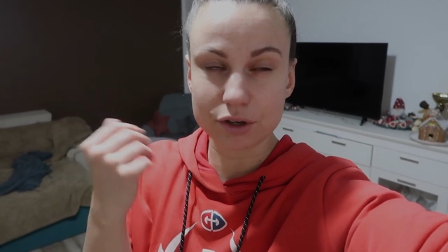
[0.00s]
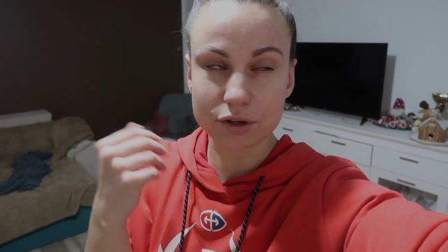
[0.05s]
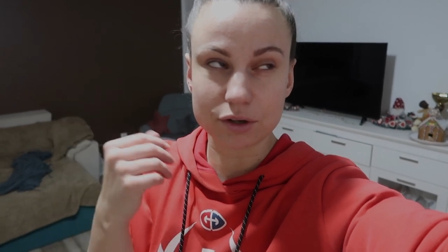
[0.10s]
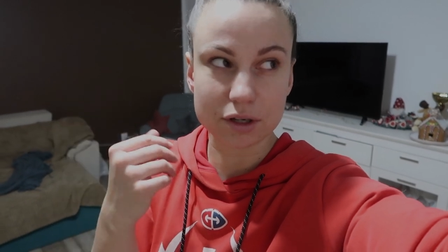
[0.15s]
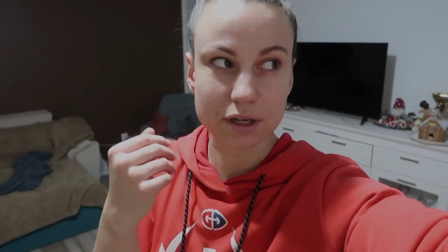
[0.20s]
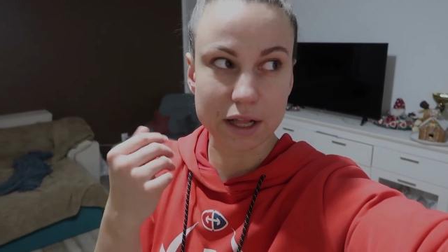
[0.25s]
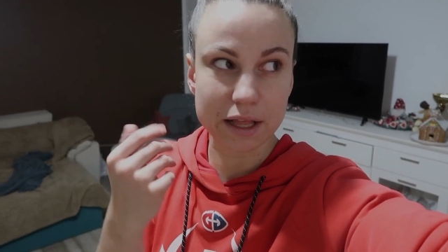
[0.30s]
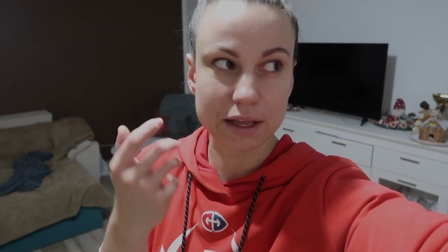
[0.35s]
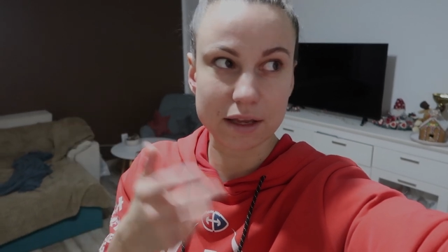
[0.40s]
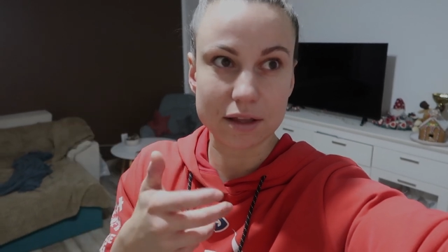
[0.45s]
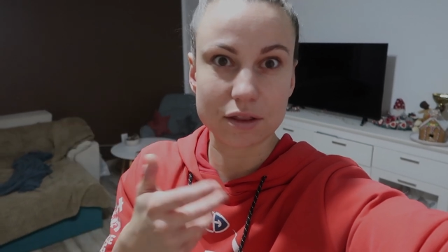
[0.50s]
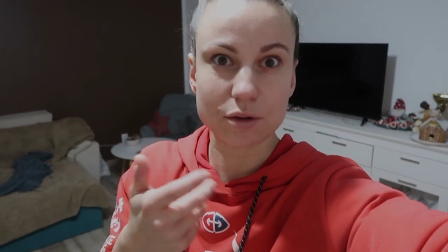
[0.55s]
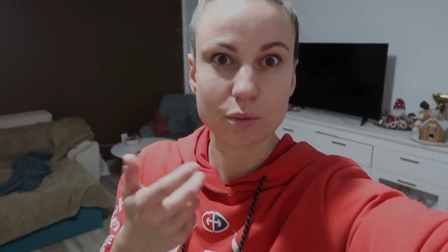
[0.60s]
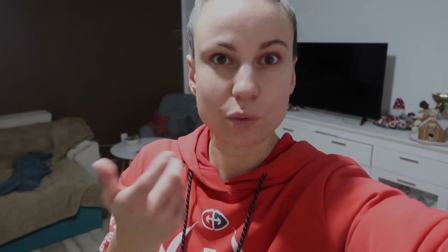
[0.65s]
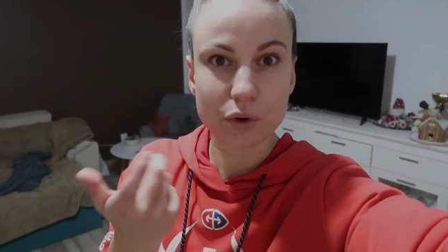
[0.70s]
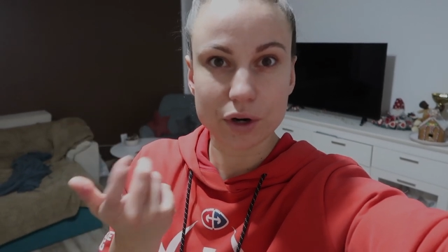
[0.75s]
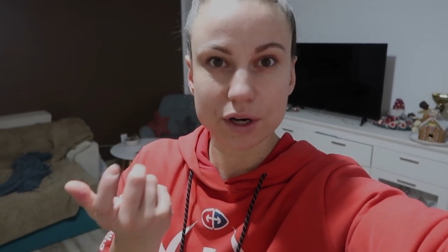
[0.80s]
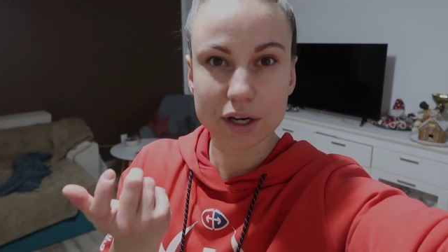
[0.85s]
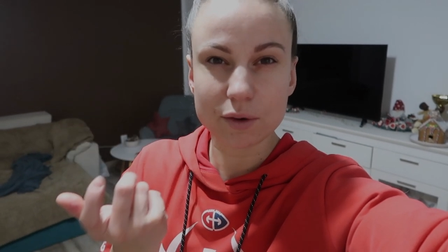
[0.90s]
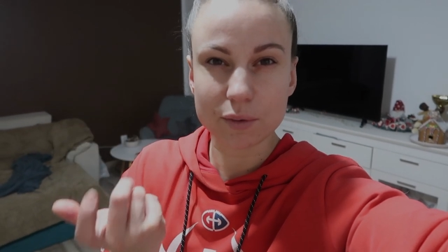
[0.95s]
or like in the
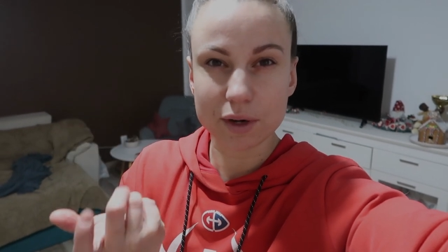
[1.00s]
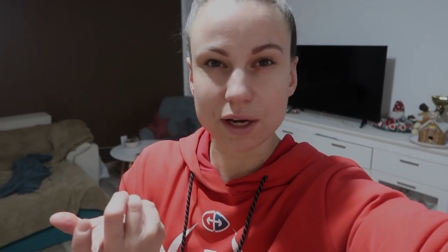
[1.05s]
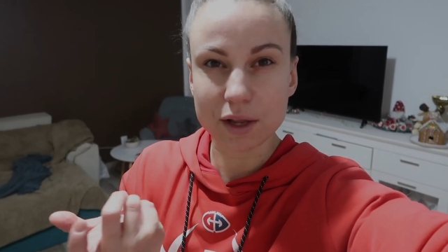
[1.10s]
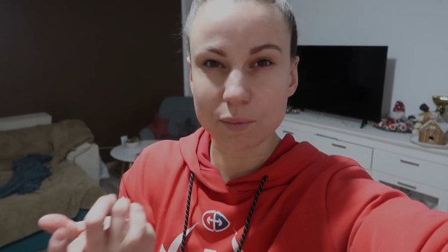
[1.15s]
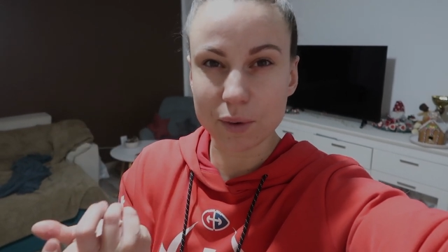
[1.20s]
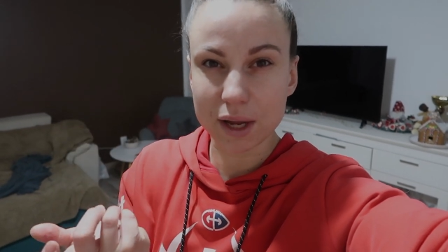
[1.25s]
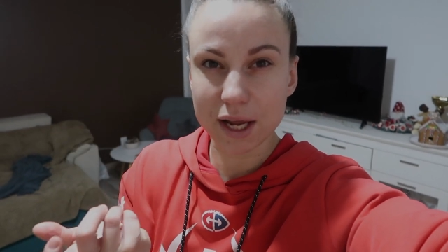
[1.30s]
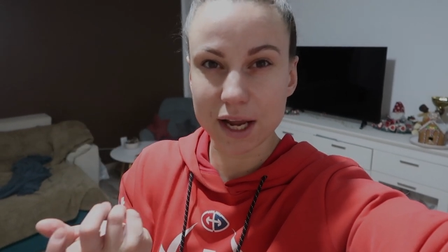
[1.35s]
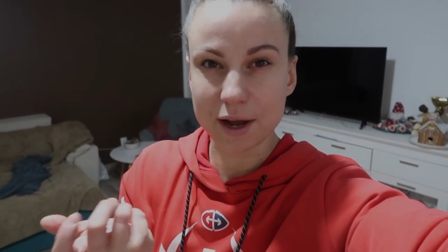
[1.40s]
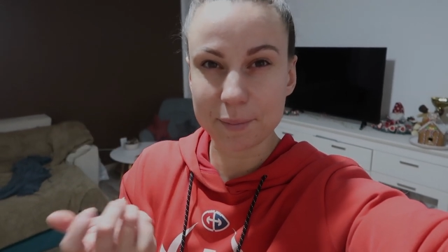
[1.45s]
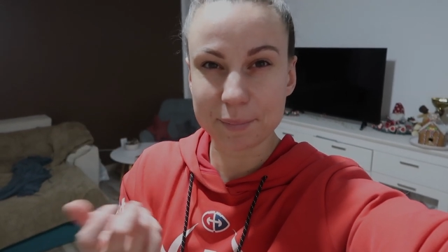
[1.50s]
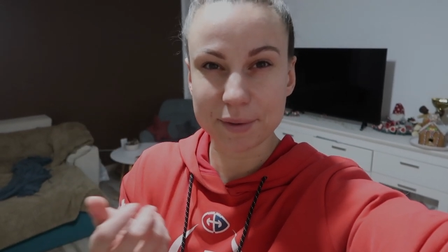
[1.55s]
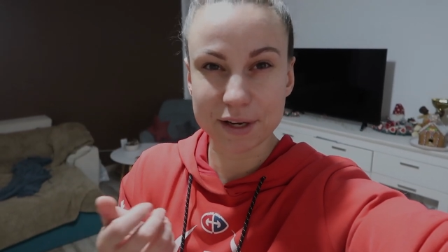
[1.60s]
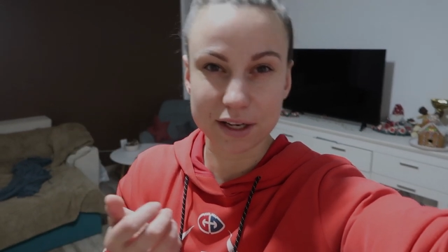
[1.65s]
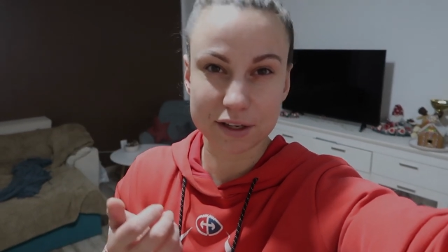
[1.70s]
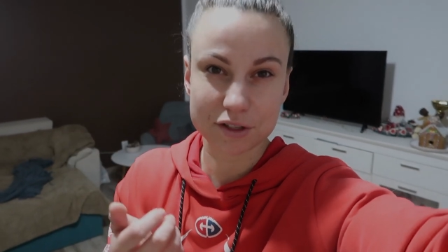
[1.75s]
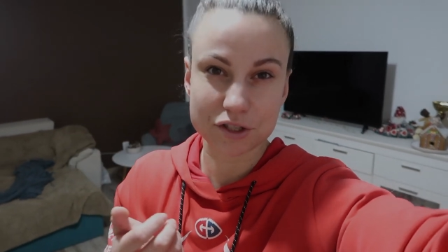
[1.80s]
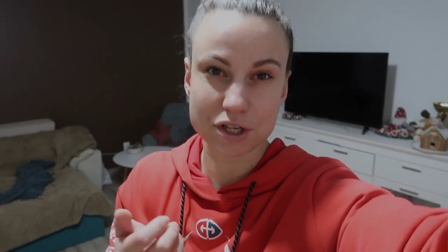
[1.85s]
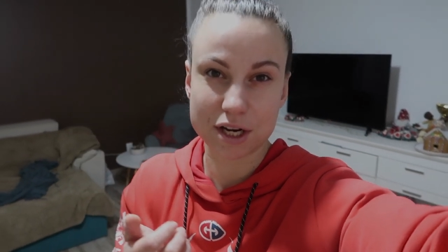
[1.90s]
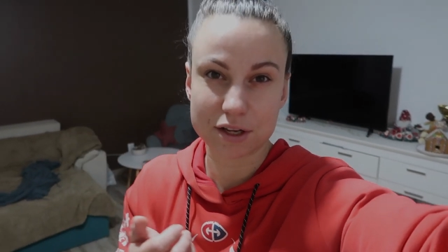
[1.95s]
morning when I wake up and
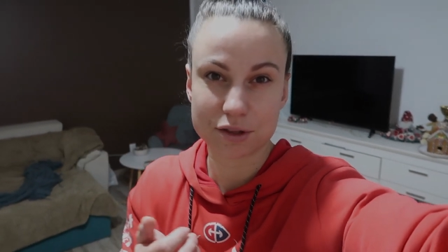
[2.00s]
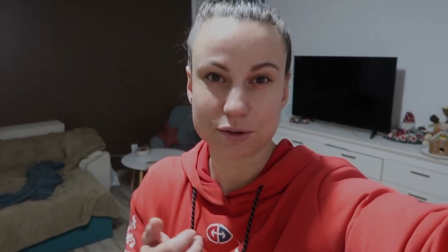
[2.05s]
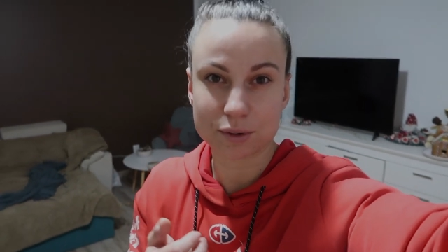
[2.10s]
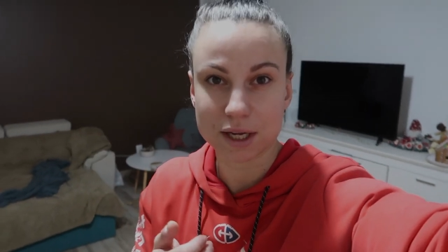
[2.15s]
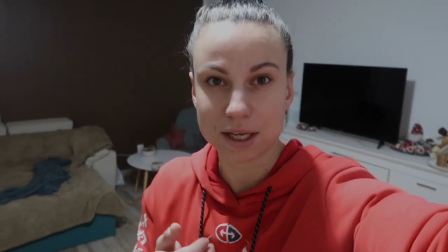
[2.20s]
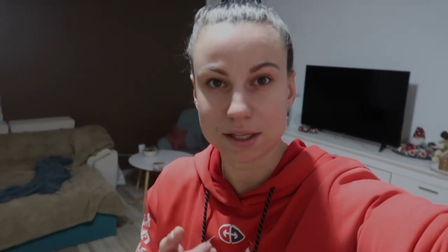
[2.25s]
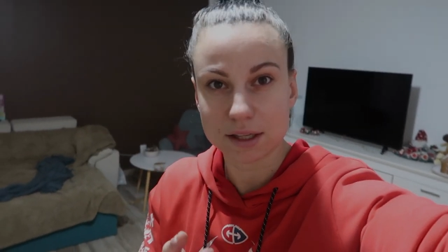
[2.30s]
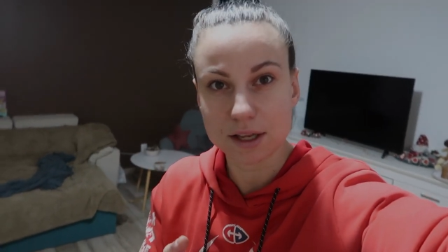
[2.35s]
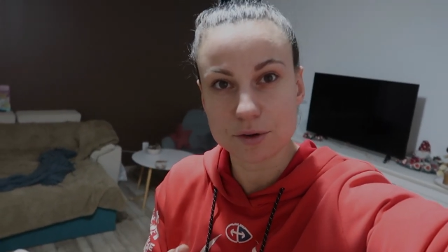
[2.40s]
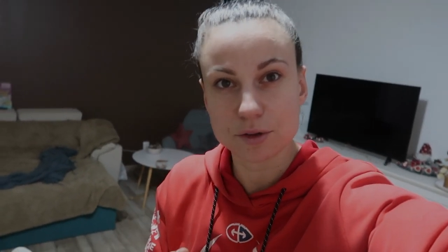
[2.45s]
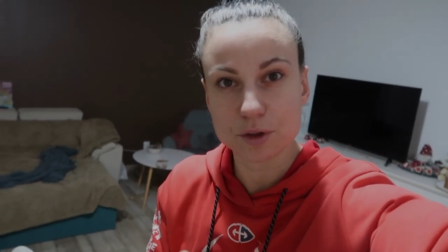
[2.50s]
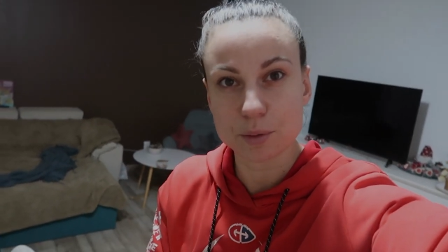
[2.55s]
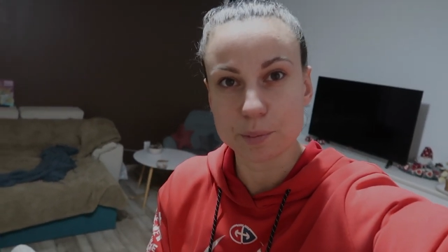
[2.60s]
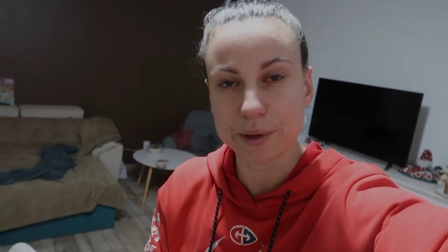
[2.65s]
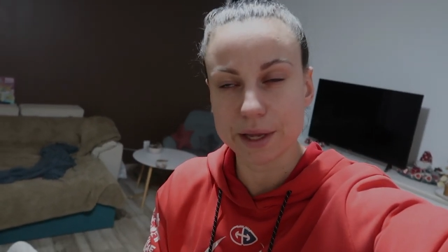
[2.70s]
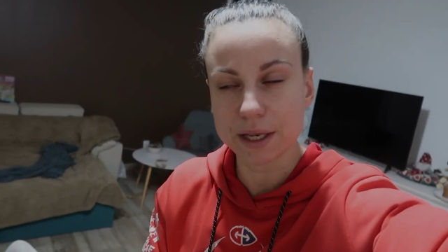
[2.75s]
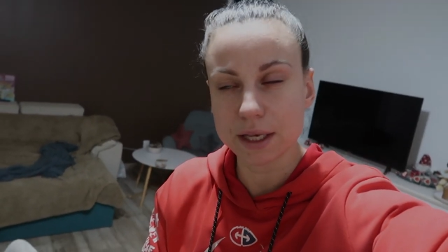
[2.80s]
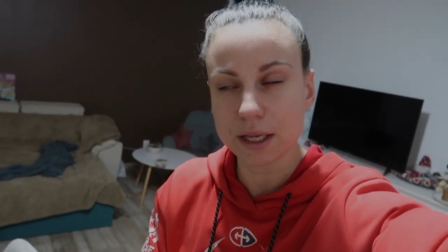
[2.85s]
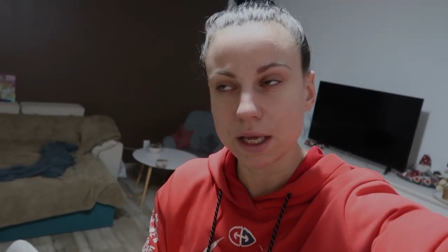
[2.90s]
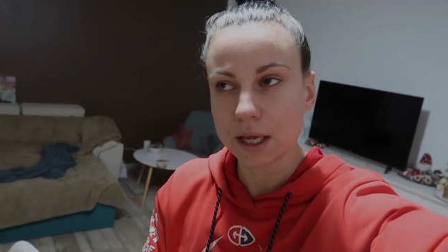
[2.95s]
like trying to get out of
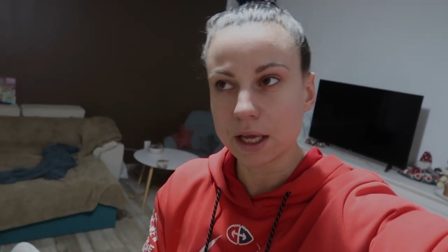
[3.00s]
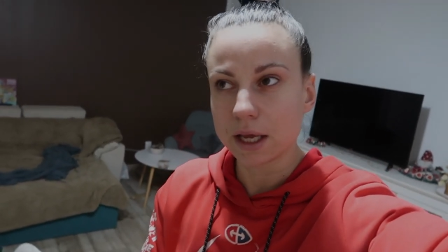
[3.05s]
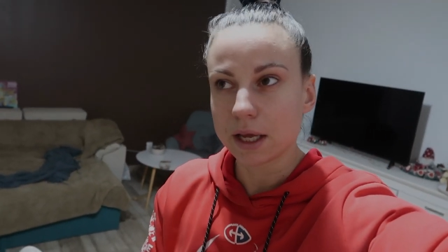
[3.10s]
bed,